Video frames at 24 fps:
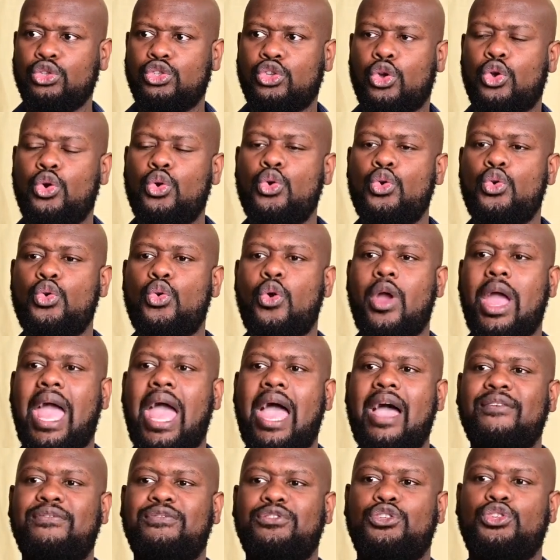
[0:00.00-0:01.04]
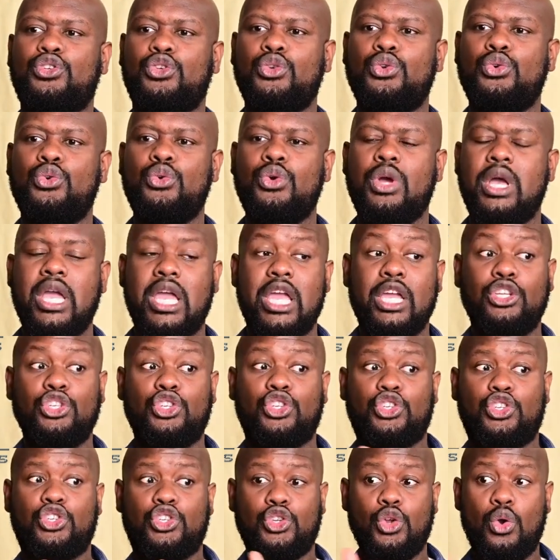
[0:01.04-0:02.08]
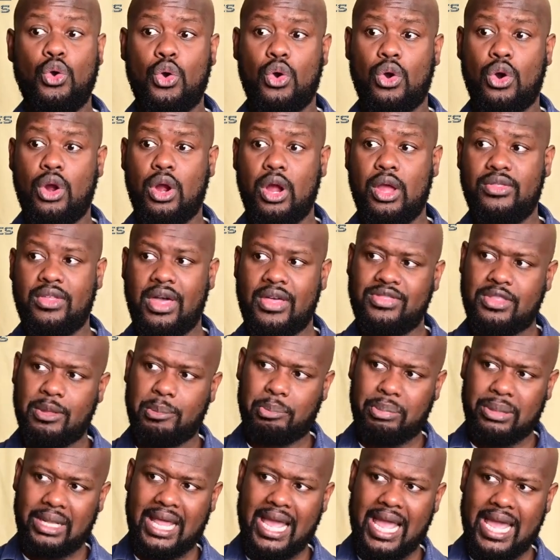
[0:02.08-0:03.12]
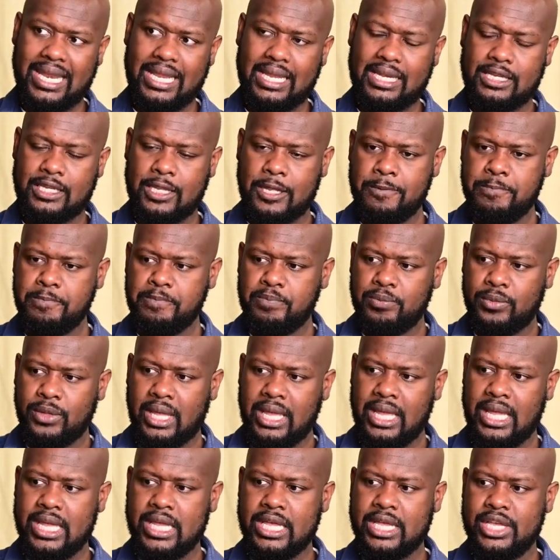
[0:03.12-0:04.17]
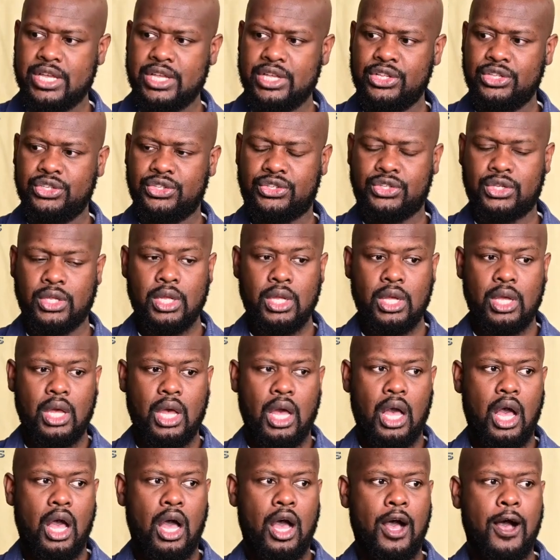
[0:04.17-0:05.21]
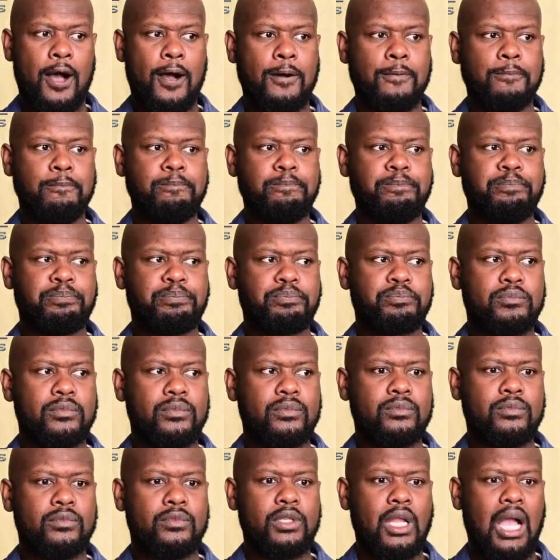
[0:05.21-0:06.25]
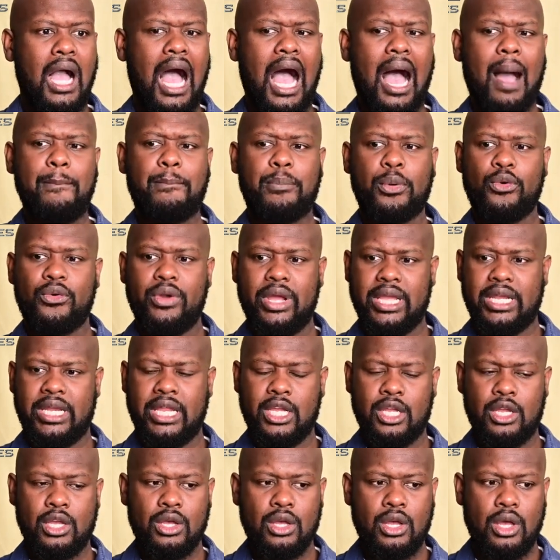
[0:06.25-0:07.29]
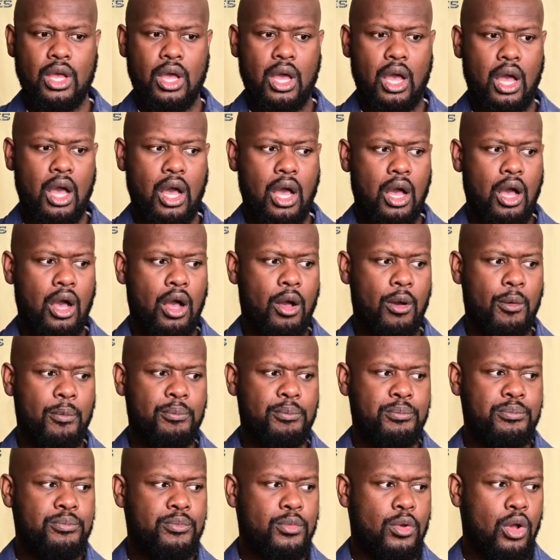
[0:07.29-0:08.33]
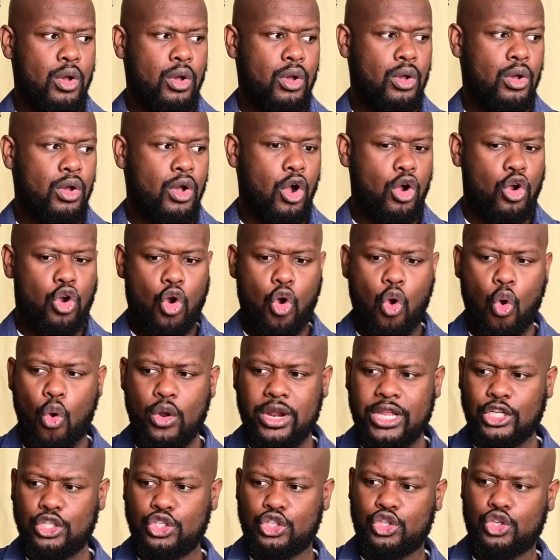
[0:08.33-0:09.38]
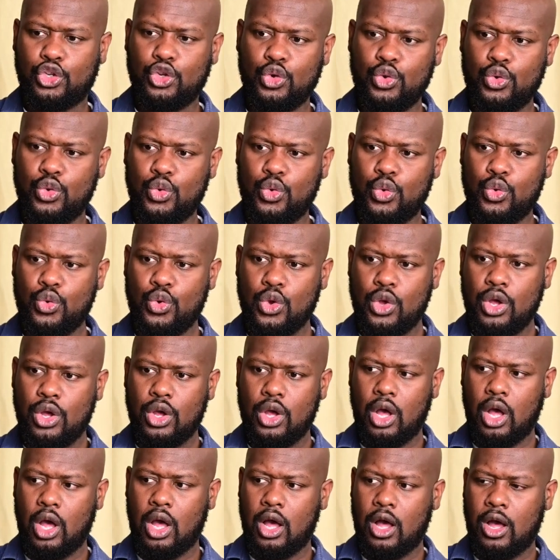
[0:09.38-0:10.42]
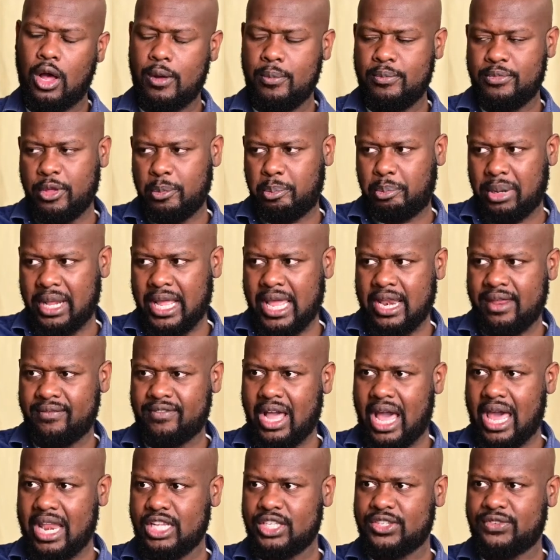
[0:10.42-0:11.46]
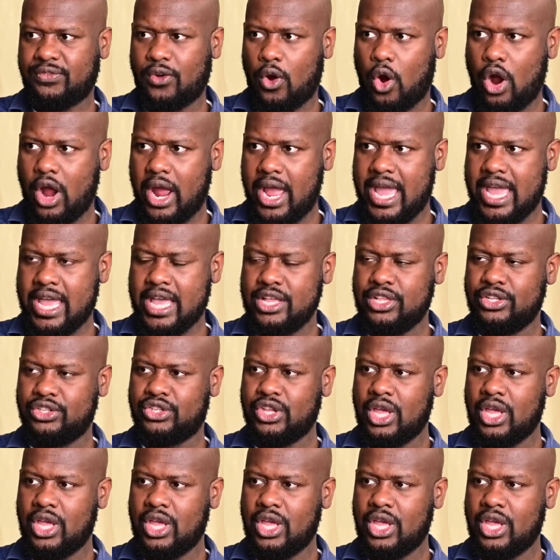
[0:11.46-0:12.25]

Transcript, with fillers: who have to ensure that the planet is um, operating um, according to uh, the plan of God as far as